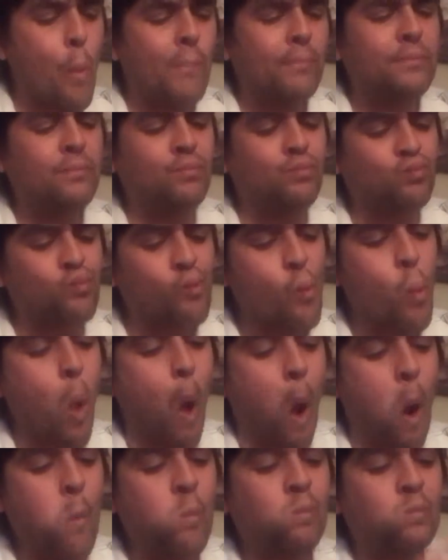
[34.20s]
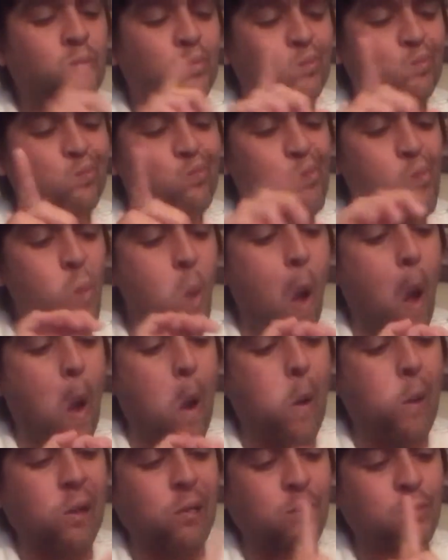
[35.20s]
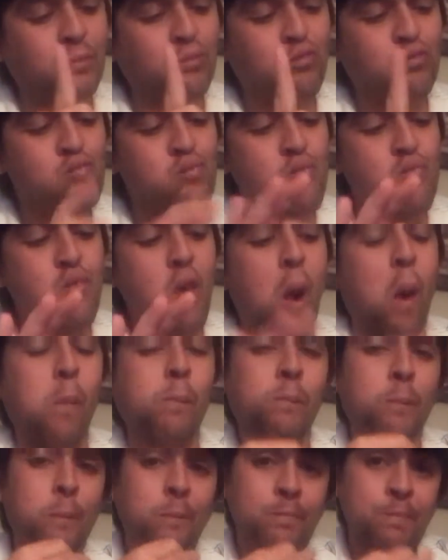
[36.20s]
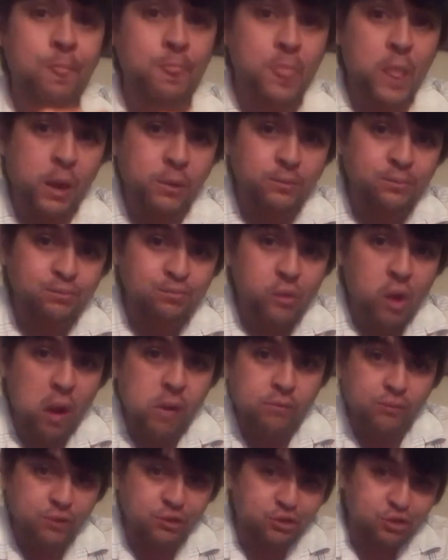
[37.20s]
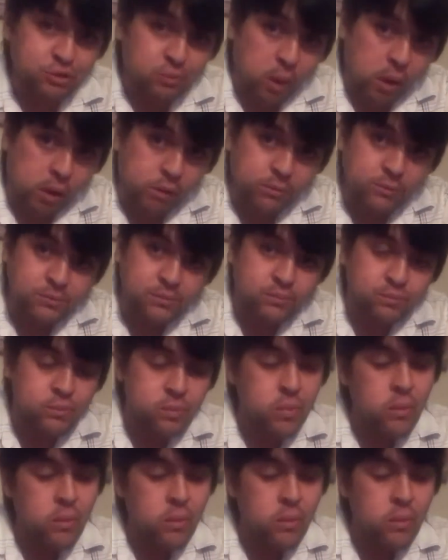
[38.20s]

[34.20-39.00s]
Mmm. Mmm. All right. So, first of all,